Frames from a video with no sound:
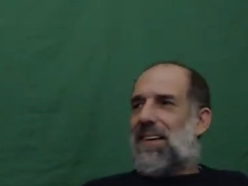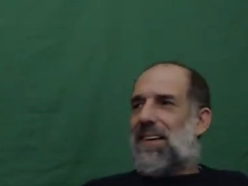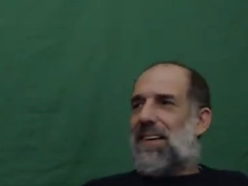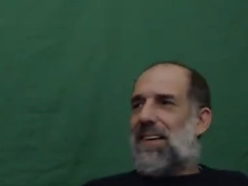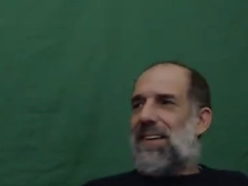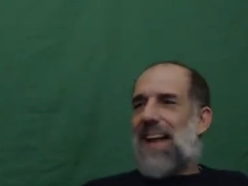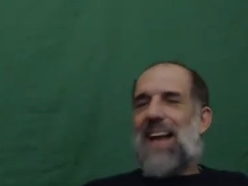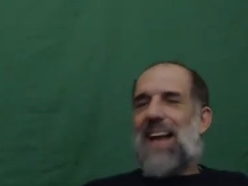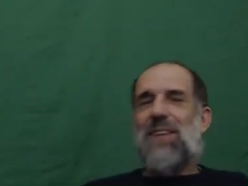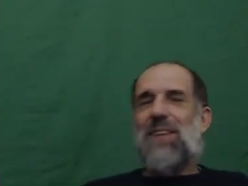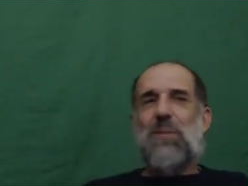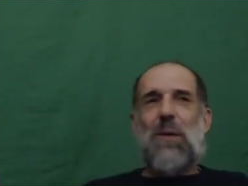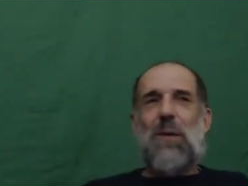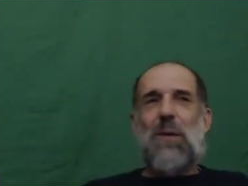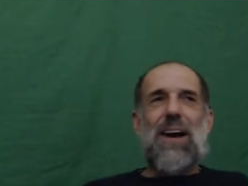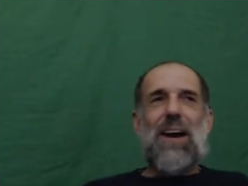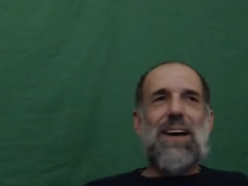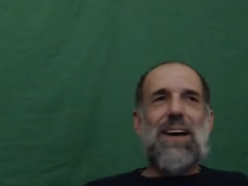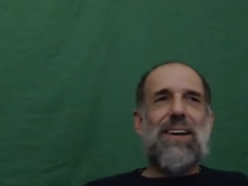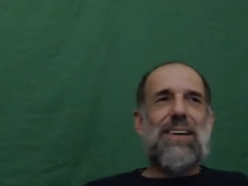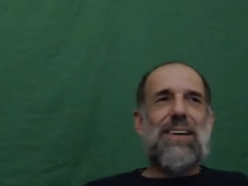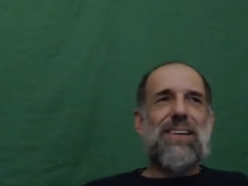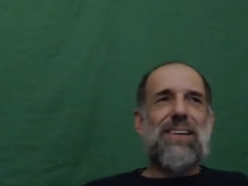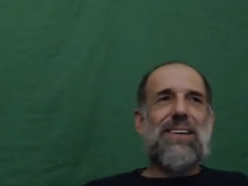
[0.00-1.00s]
That's
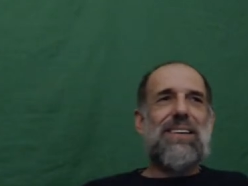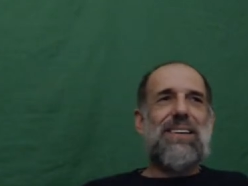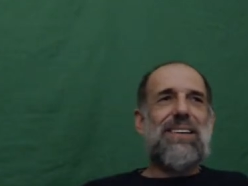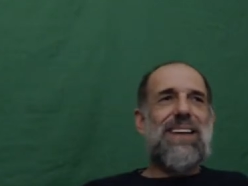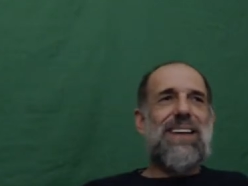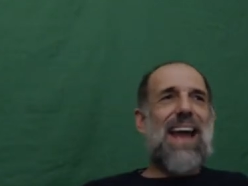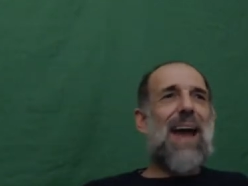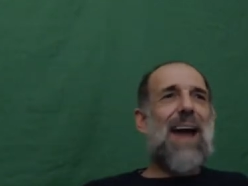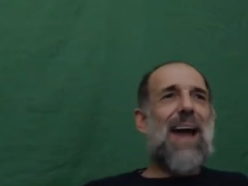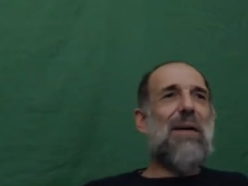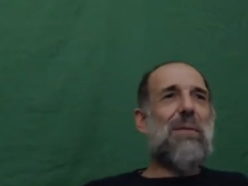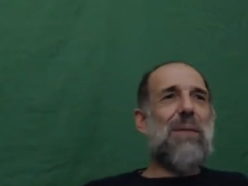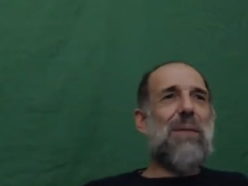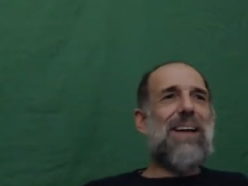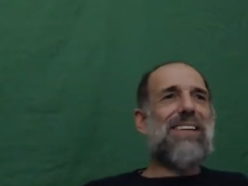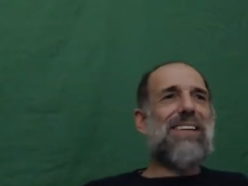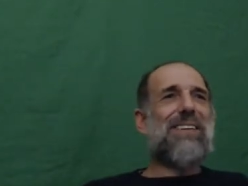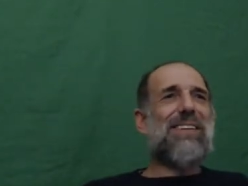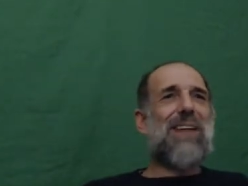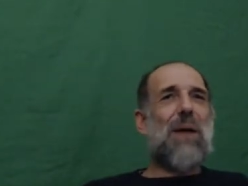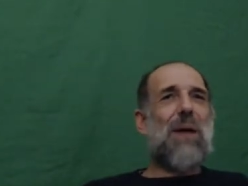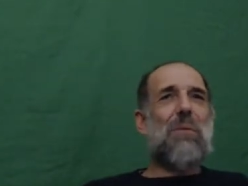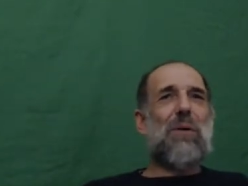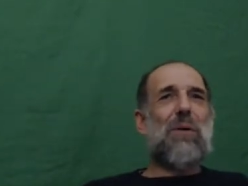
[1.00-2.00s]
why. Now it makes
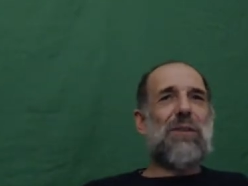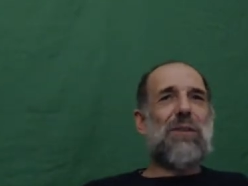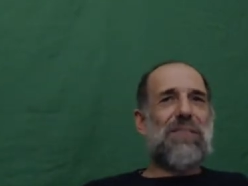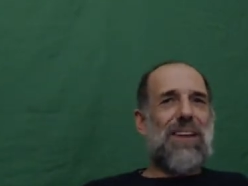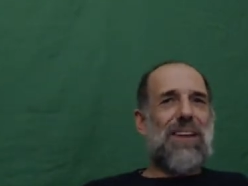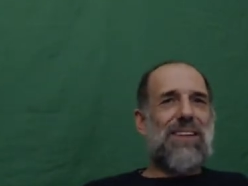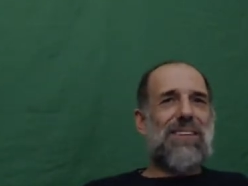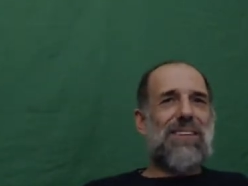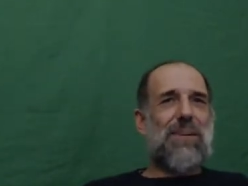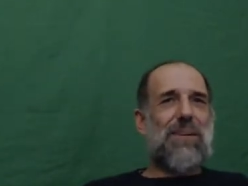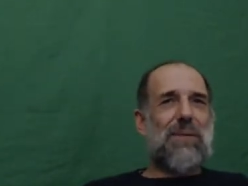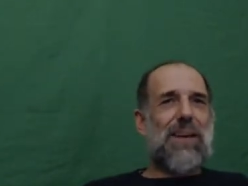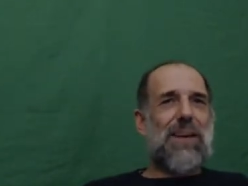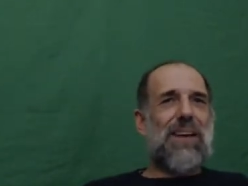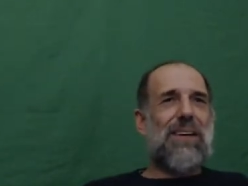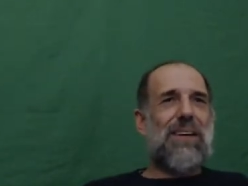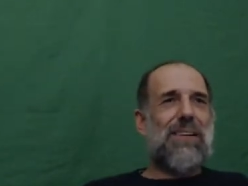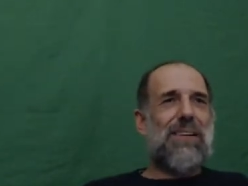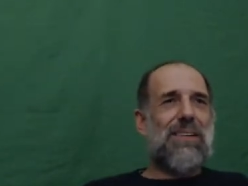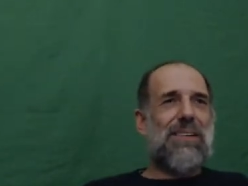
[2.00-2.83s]
a lot more sense to me.